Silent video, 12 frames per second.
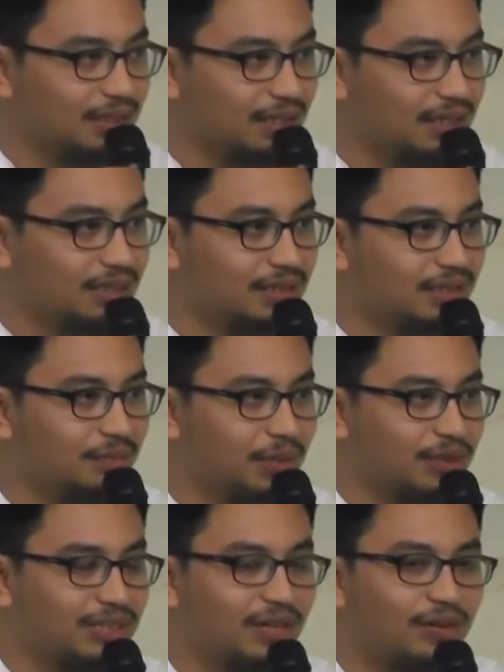Yes?
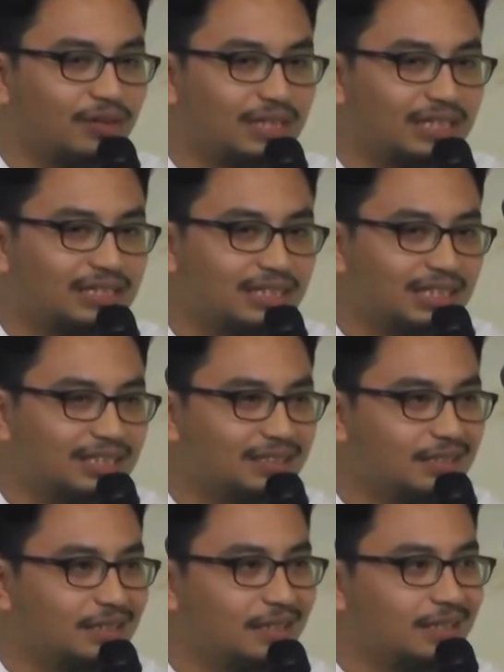Because now
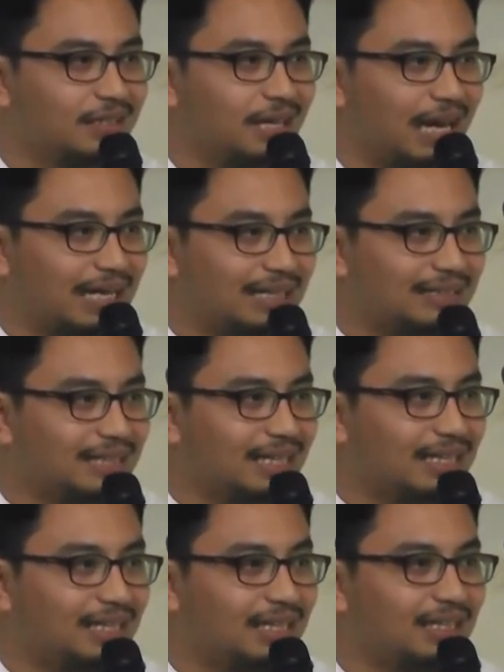this
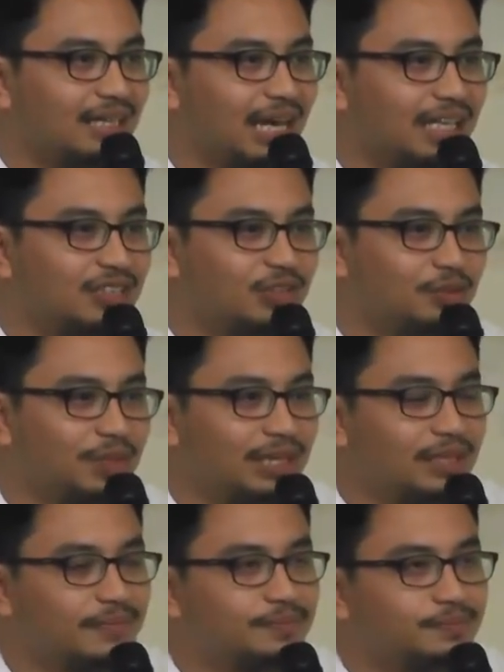understanding has to
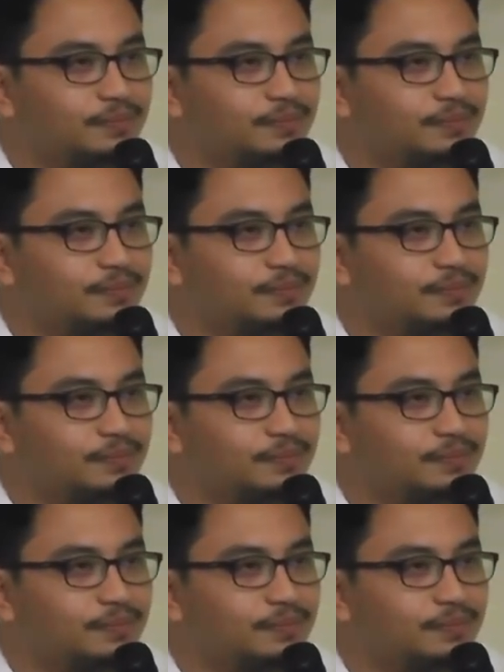be